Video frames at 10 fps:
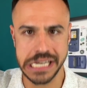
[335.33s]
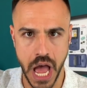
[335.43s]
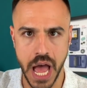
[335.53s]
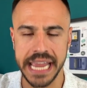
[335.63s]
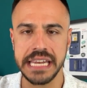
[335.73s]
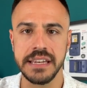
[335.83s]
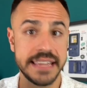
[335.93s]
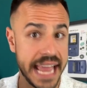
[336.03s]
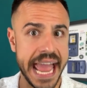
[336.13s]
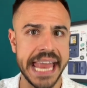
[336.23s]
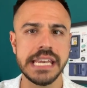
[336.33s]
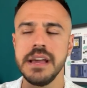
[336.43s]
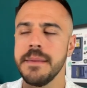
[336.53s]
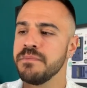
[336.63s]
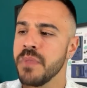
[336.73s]
nine,
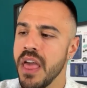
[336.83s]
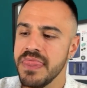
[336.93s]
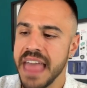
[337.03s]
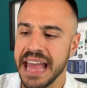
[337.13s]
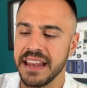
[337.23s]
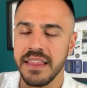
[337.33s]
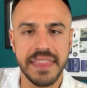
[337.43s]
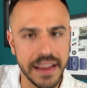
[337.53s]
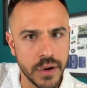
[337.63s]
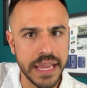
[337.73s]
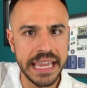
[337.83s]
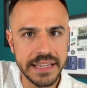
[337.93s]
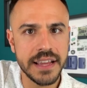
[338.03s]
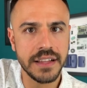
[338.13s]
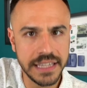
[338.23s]
10, that there
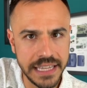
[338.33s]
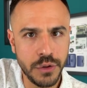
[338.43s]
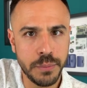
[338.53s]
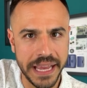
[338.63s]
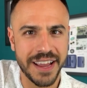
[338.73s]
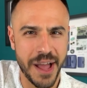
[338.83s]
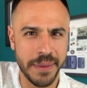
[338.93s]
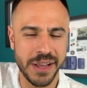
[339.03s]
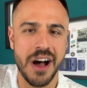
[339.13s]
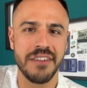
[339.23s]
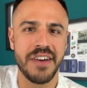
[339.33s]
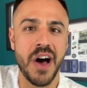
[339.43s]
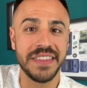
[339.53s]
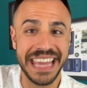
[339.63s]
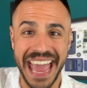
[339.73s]
is a little bit coming off
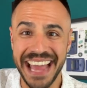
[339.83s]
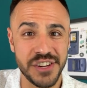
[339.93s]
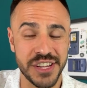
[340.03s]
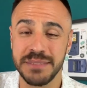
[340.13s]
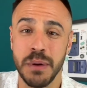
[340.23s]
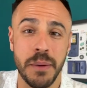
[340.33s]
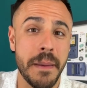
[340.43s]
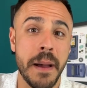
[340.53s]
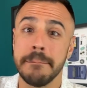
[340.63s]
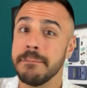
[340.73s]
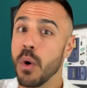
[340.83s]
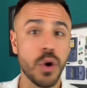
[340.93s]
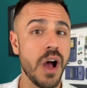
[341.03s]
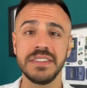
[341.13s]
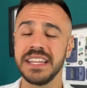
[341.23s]
on the edges, but
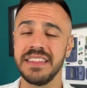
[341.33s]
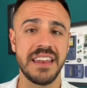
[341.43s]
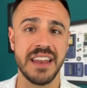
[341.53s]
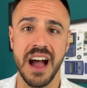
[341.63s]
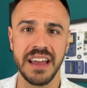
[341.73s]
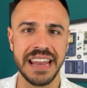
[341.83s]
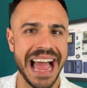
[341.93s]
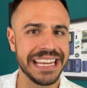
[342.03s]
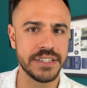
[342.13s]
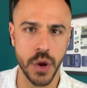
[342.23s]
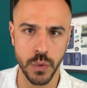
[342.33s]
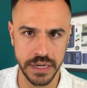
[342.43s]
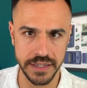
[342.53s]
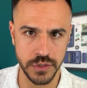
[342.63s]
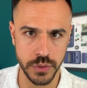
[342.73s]
more often than not, I don't
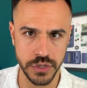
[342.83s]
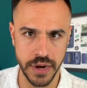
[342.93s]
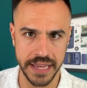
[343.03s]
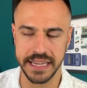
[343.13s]
need to address